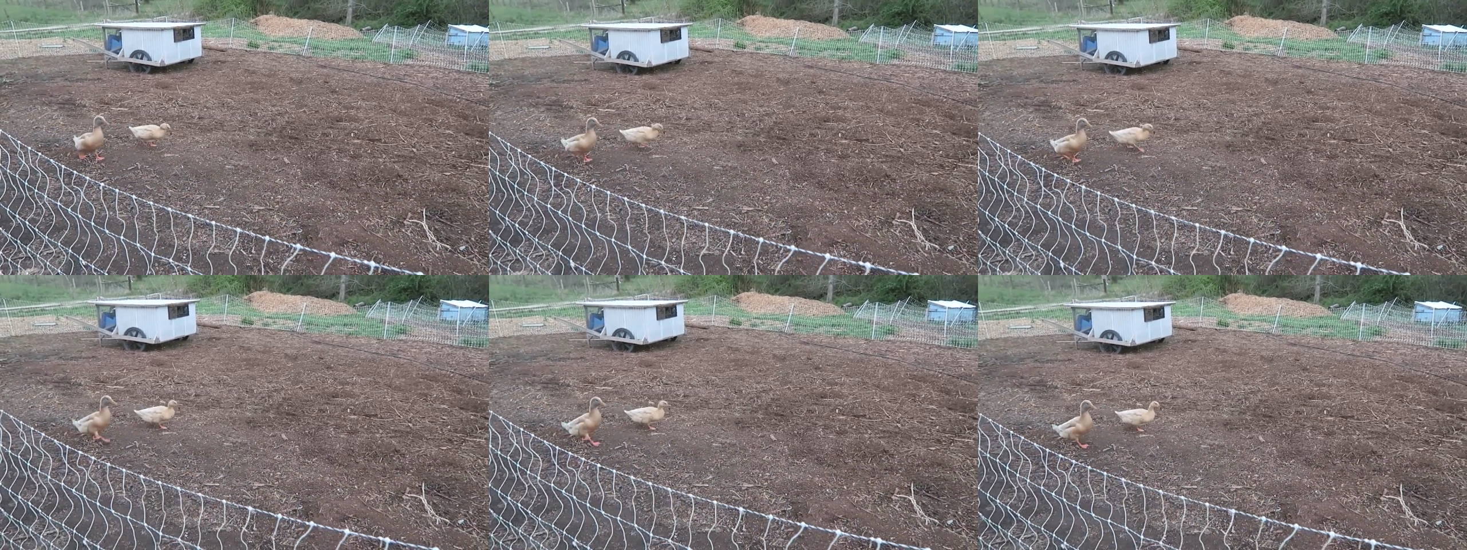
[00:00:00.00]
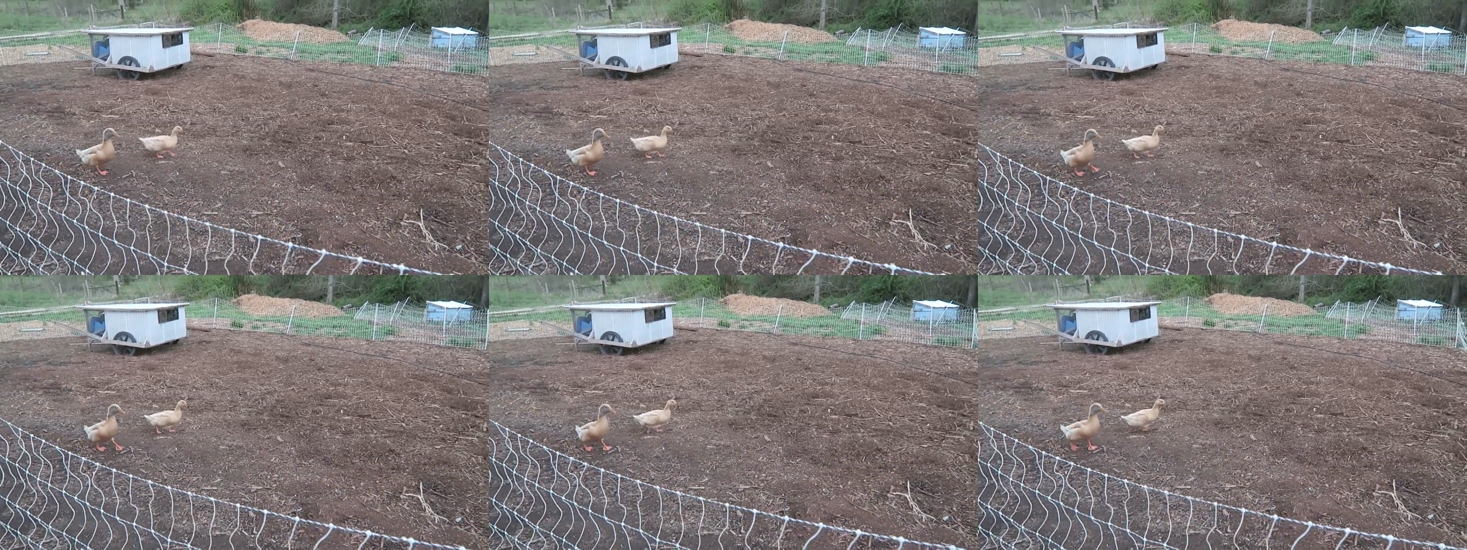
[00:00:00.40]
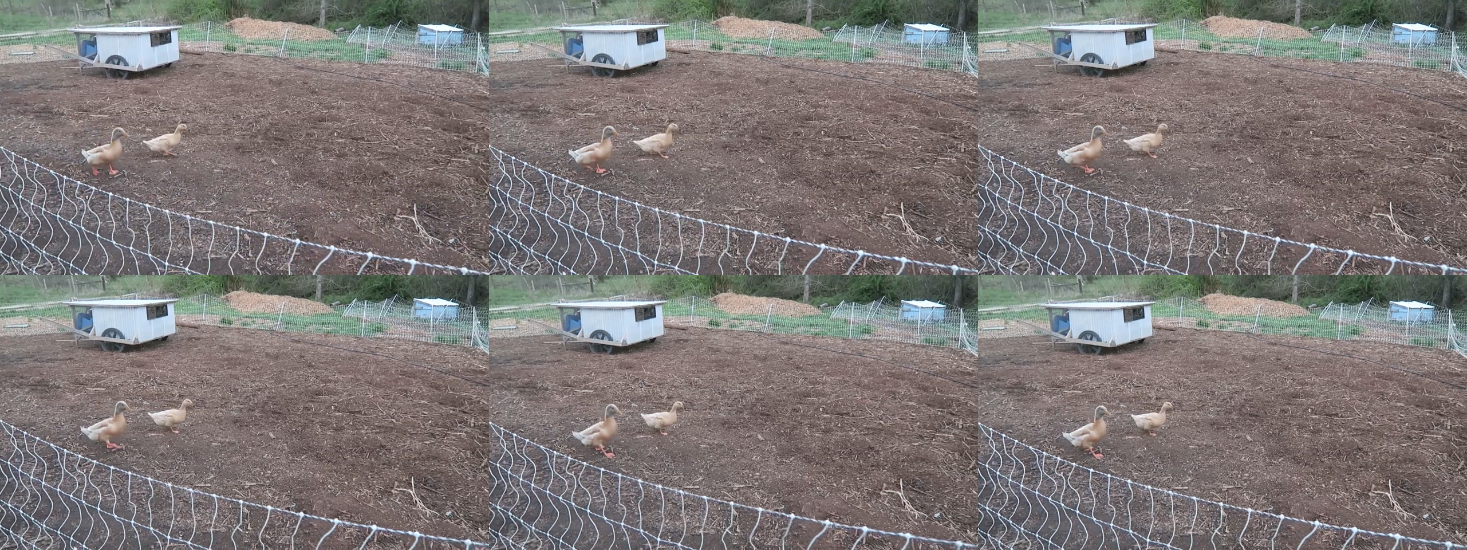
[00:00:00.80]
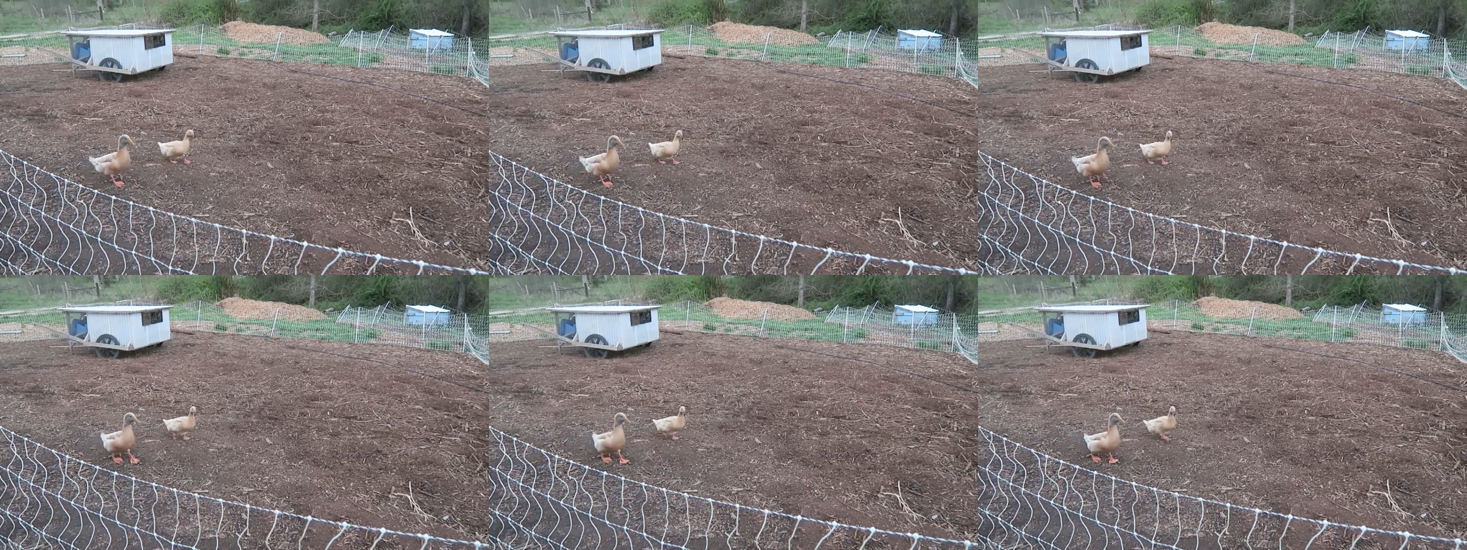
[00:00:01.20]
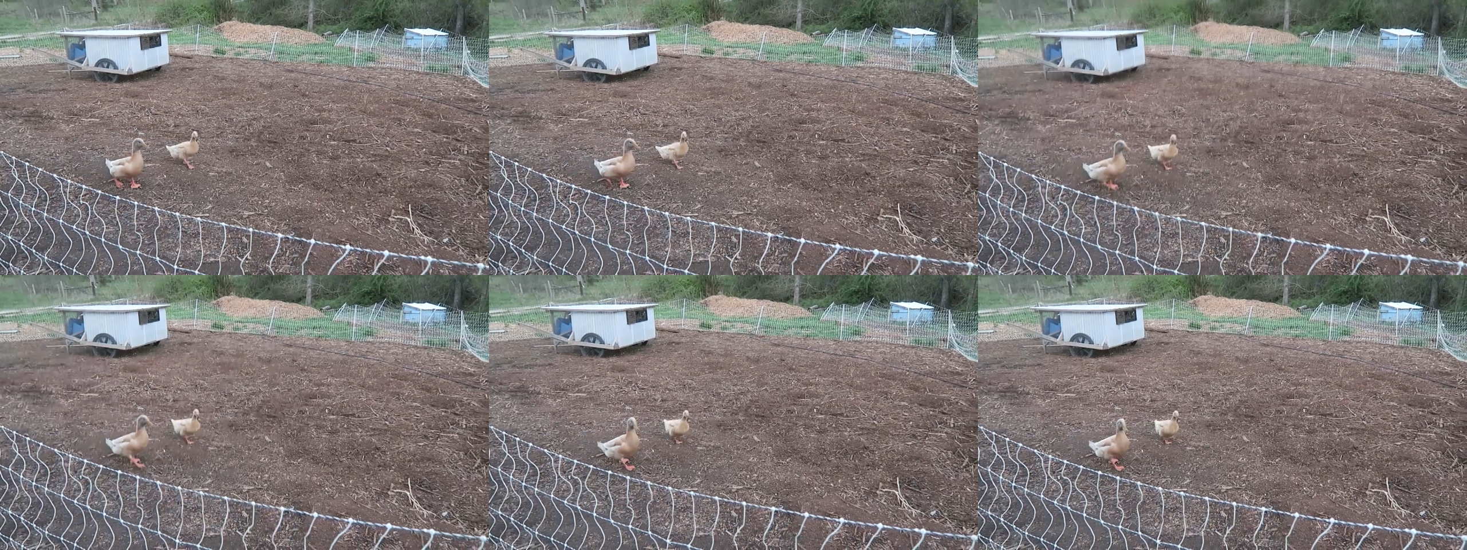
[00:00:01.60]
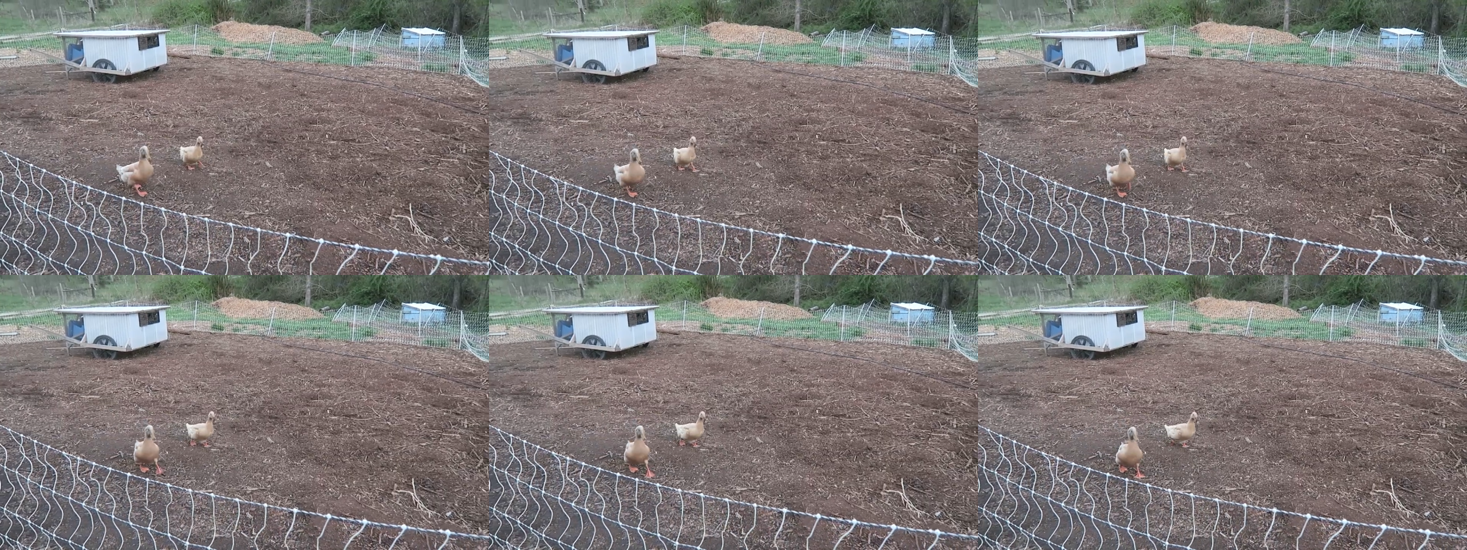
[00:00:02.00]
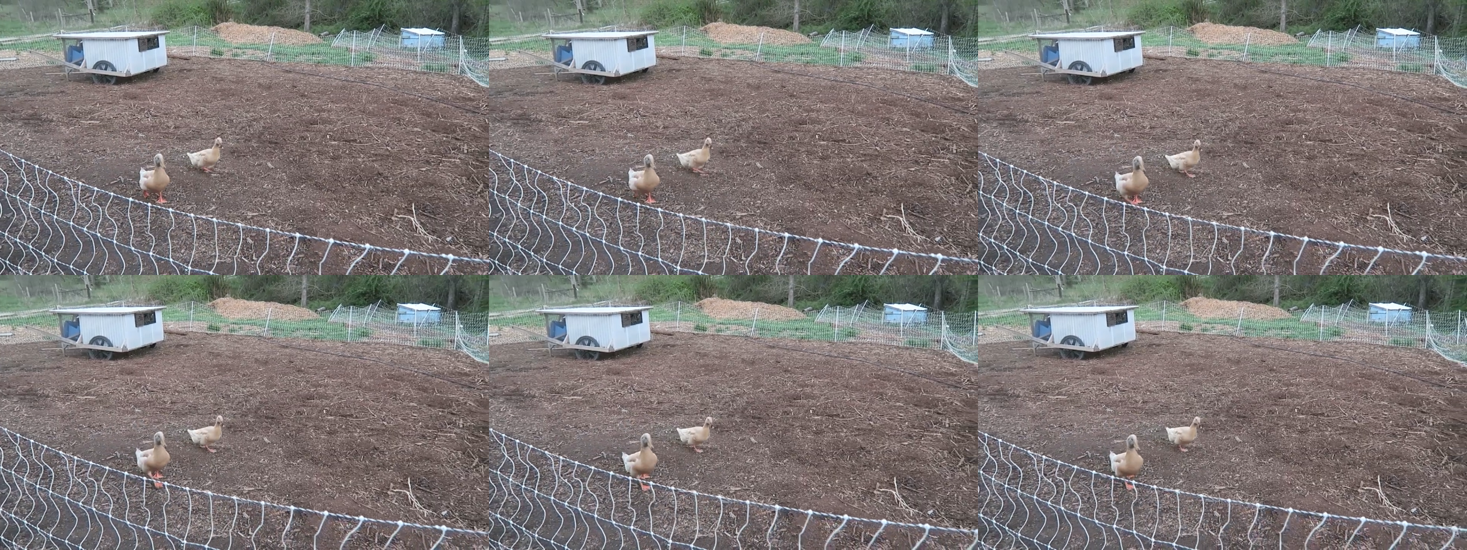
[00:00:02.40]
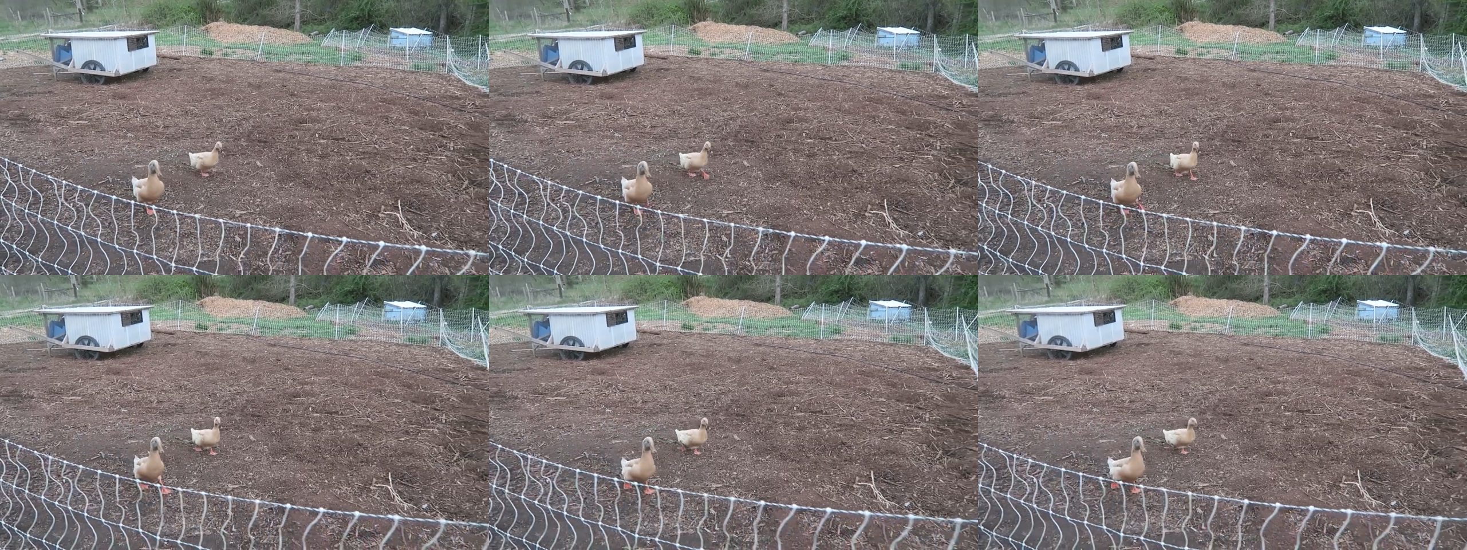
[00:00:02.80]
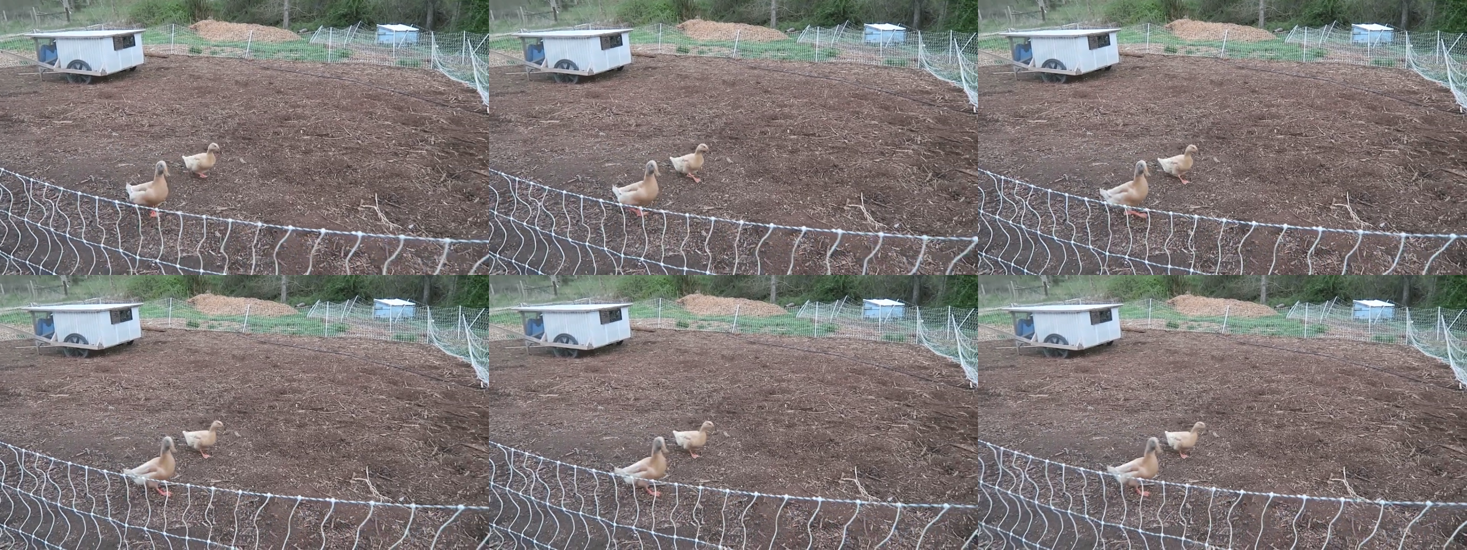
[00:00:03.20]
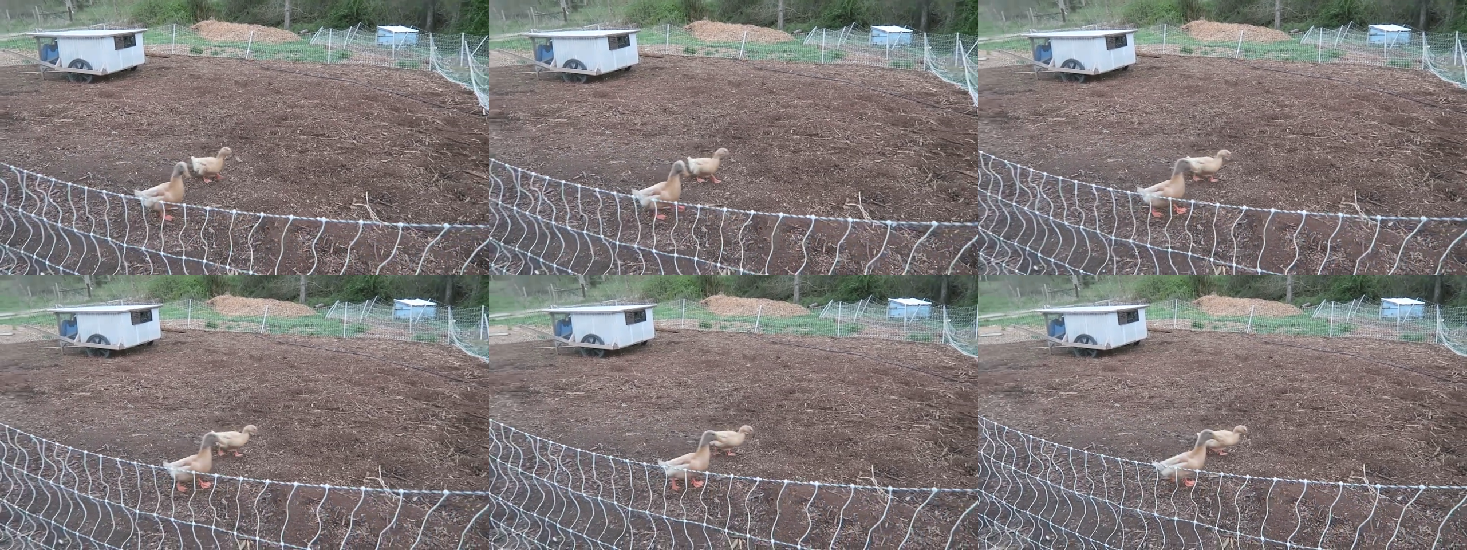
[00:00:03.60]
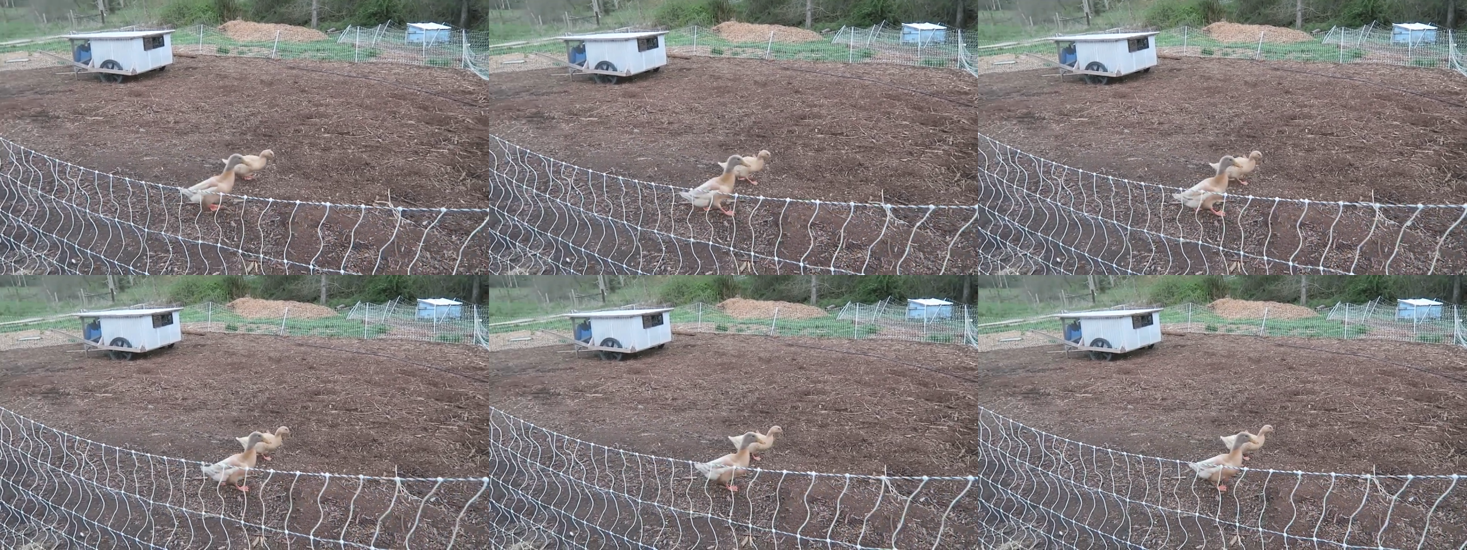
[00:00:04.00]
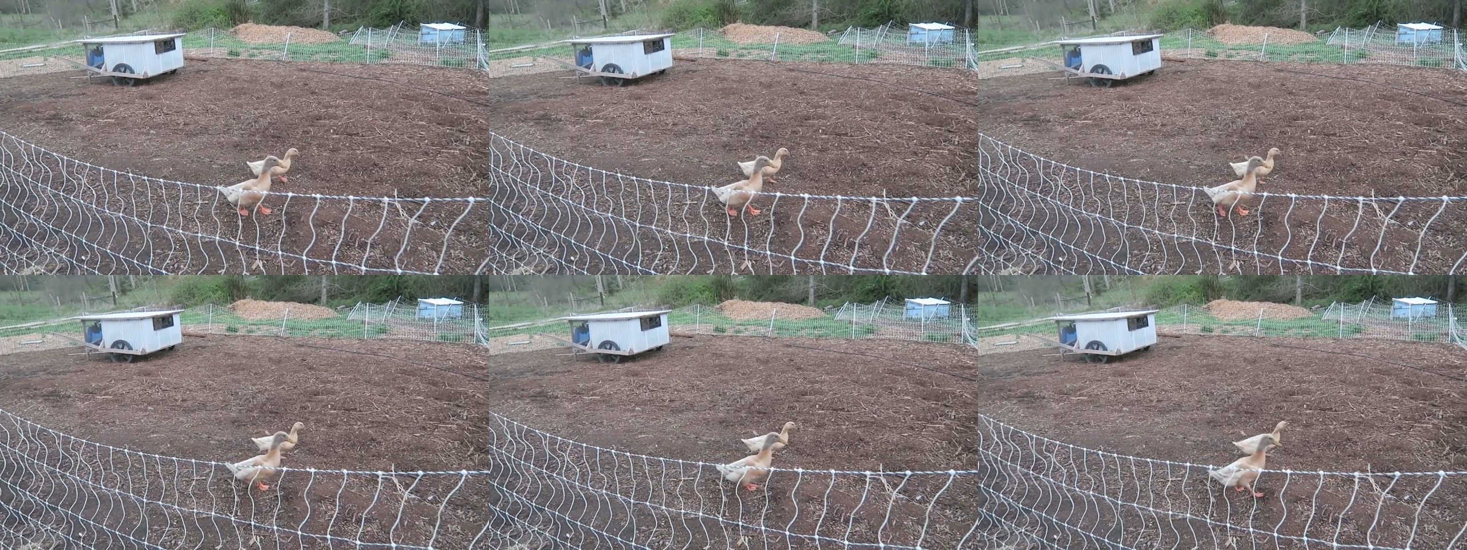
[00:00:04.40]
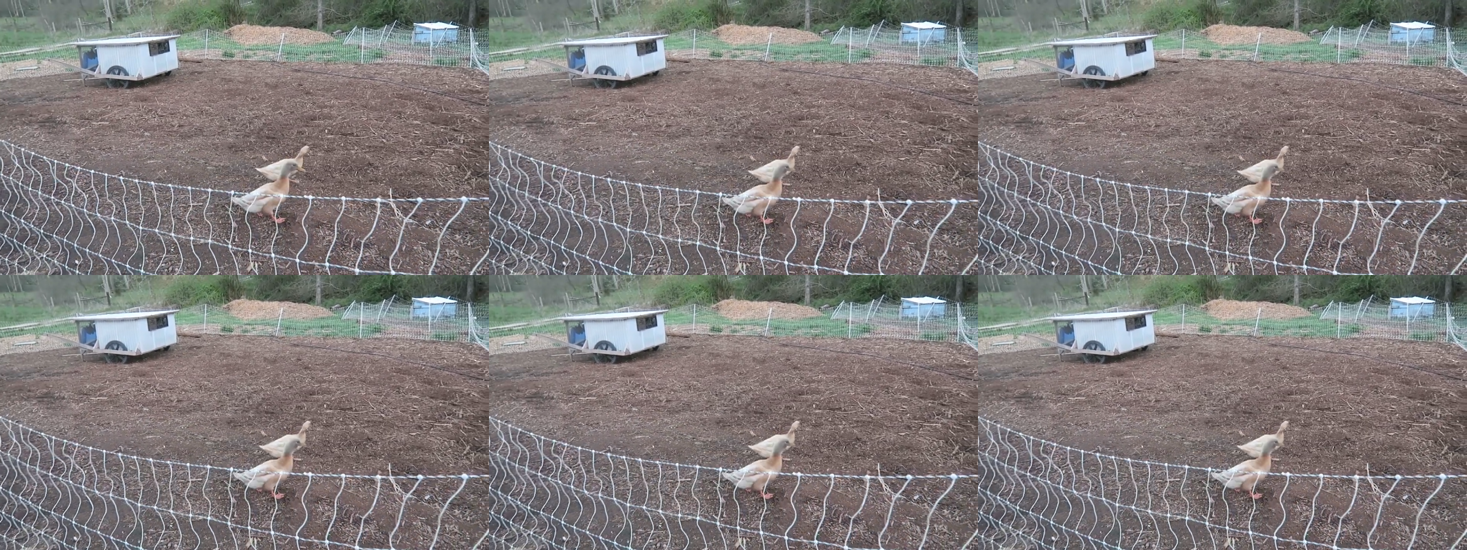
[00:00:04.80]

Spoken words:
Nobody's mouth can be seen.